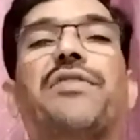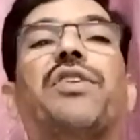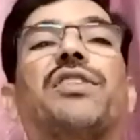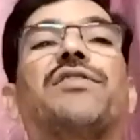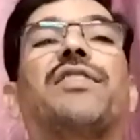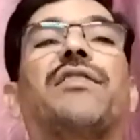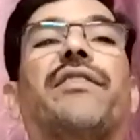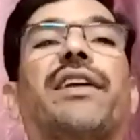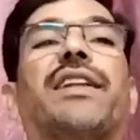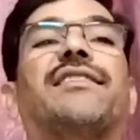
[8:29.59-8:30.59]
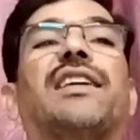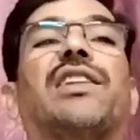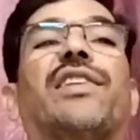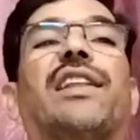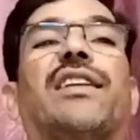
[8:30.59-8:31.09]
what
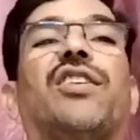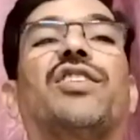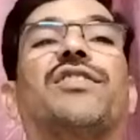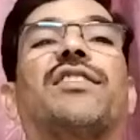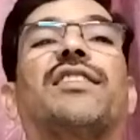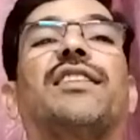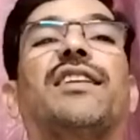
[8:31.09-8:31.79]
exactly the cause,